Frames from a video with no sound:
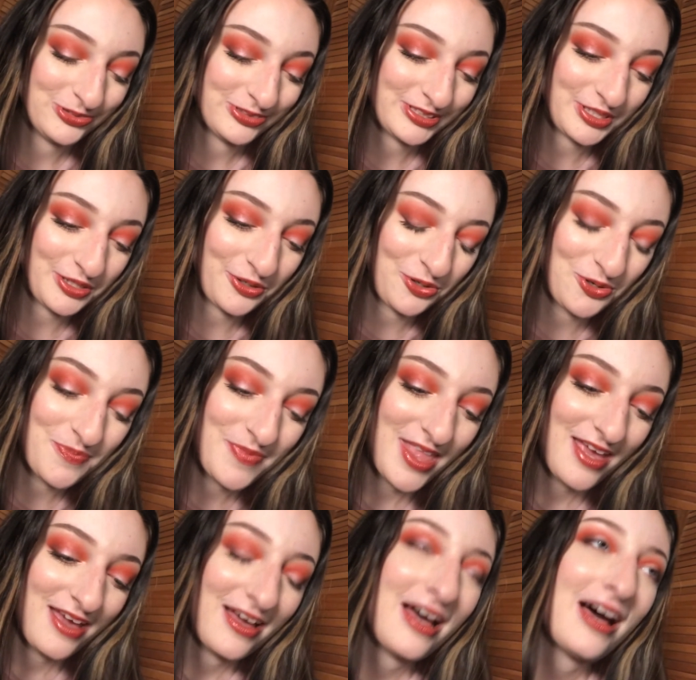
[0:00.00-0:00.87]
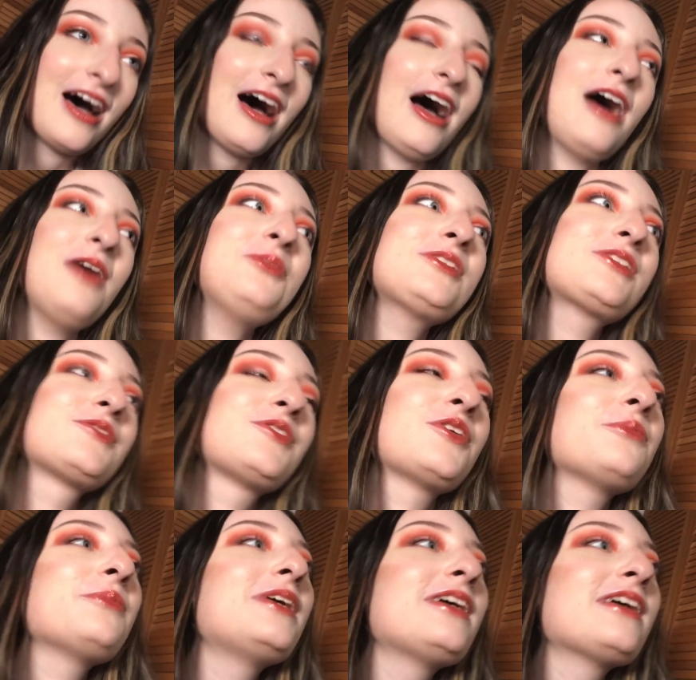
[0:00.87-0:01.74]
So I was
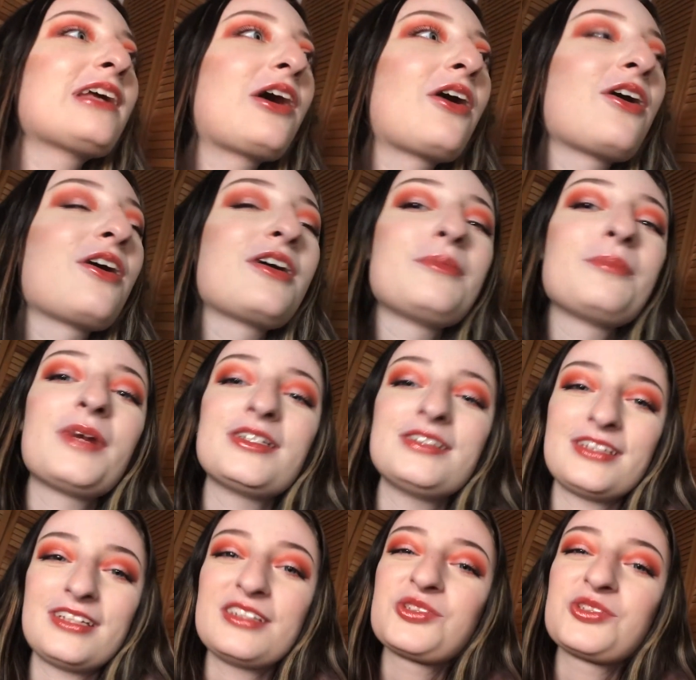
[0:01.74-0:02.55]
filming on Monday.